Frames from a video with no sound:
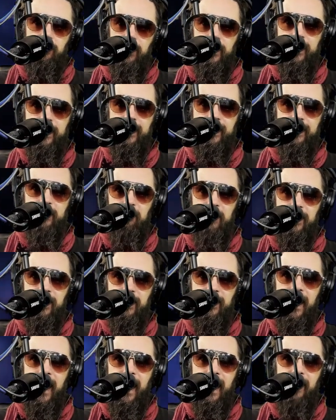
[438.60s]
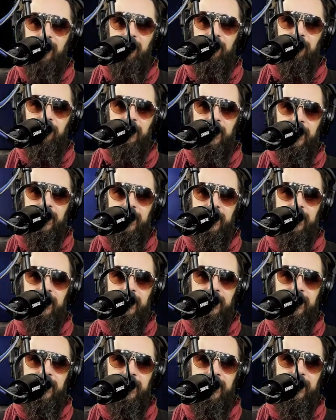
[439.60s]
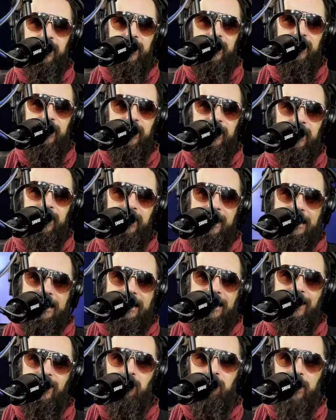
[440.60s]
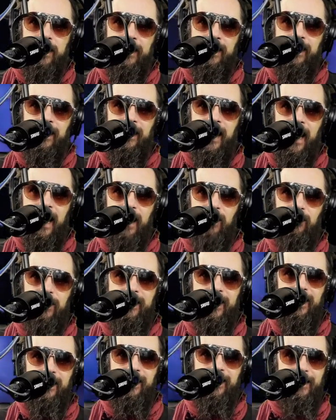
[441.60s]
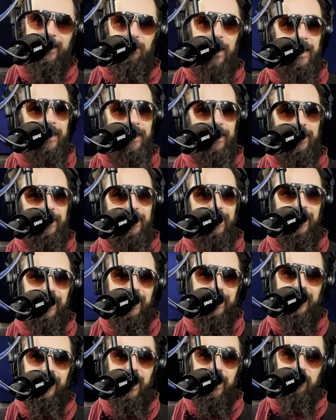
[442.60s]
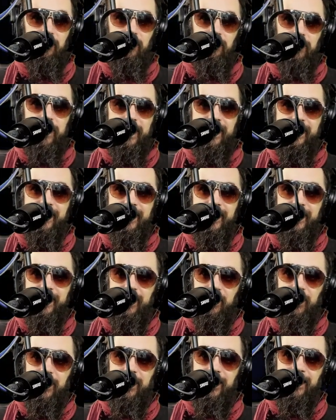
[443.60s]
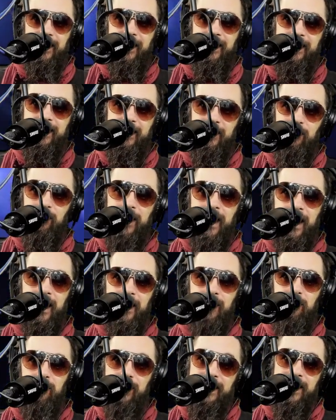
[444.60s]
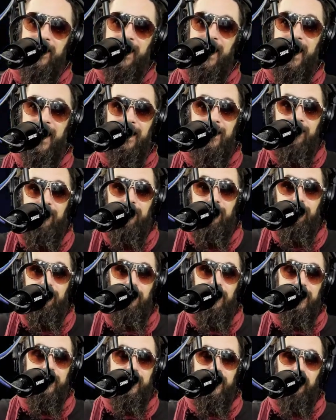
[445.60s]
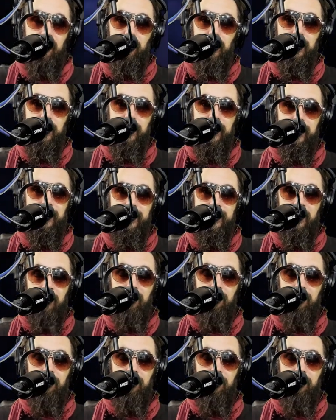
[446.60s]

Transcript: it is to be alive. Like, being alive is something special. Like, not everybody gets to do it. Like, sometimes today, for example, some